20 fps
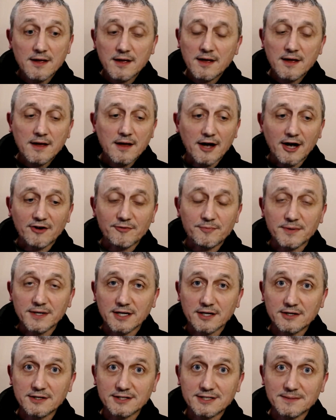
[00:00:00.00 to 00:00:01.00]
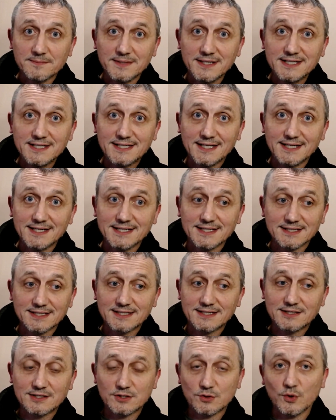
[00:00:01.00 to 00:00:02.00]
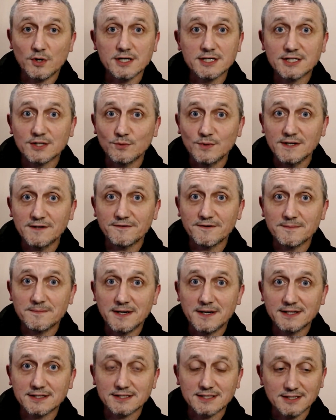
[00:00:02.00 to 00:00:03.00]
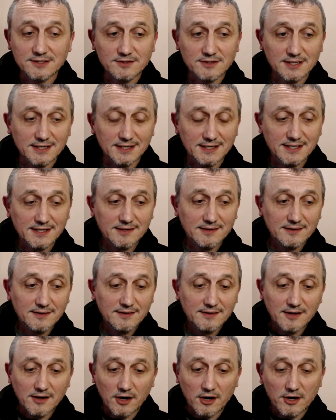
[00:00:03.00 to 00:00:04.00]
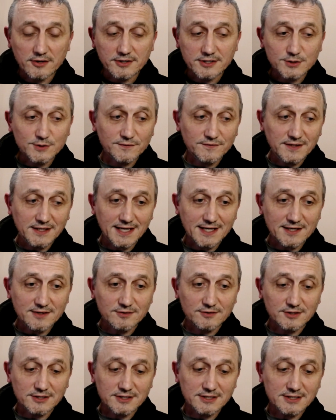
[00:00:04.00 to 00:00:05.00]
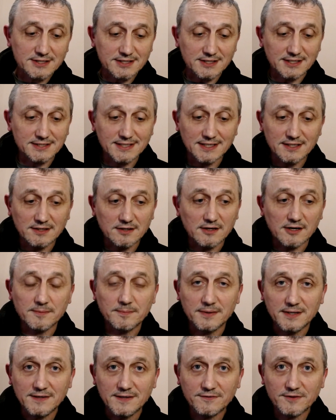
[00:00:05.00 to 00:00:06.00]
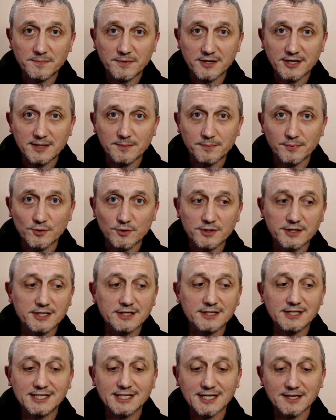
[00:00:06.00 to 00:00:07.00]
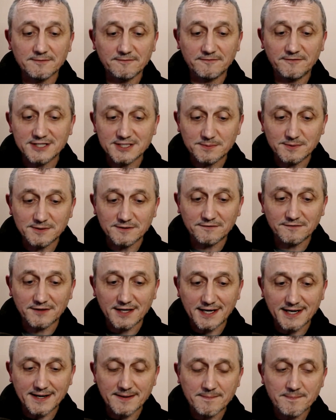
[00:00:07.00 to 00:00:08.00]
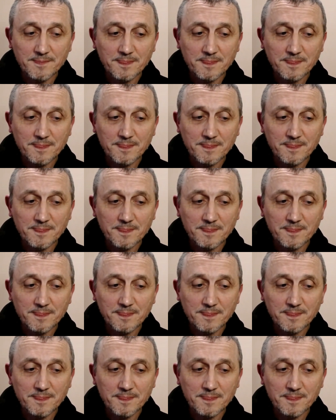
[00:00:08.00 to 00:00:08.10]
I've been going to meetings twice a week for months locally, honest with the elders. I say, look, I believe the Bible. You don't need to convince me of that.